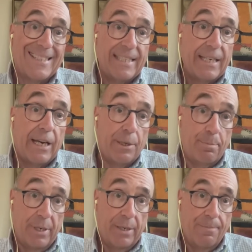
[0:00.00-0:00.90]

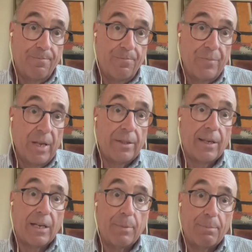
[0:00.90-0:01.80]
CIP. There
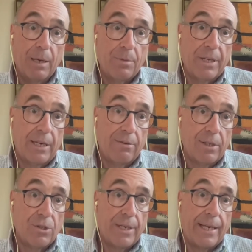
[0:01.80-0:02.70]
are going to be public
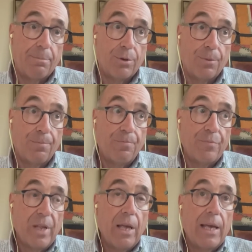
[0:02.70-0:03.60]
hearings in April.
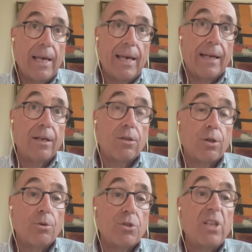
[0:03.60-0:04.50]
It
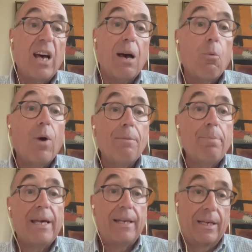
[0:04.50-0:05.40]
includes not
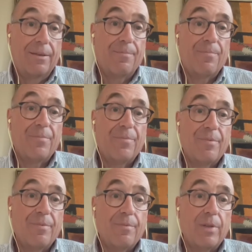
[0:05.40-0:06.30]
one penny,
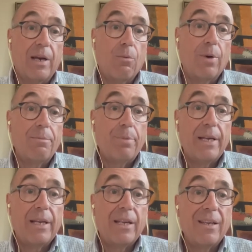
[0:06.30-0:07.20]
not one
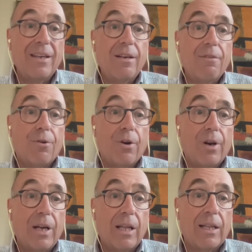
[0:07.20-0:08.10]
penny
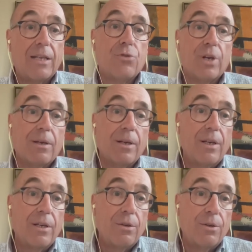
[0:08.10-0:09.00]
for electric
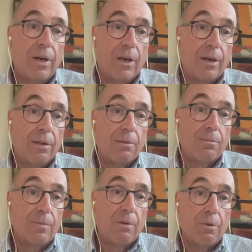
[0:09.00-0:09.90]
uh,
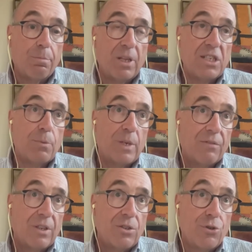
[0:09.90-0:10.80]
replacement
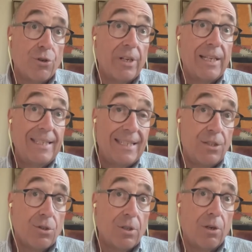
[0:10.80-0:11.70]
of the dirty
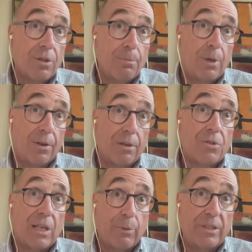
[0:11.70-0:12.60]
diesel
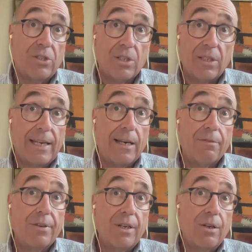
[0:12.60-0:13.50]
locomotives that we still
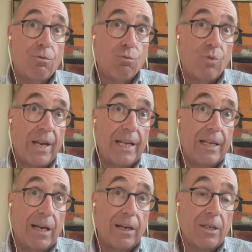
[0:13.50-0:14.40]
have
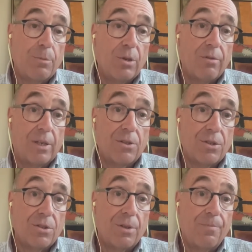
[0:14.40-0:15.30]
running our commuter rail
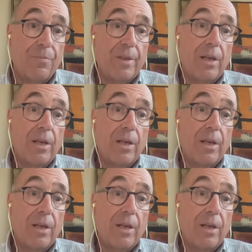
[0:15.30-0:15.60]
system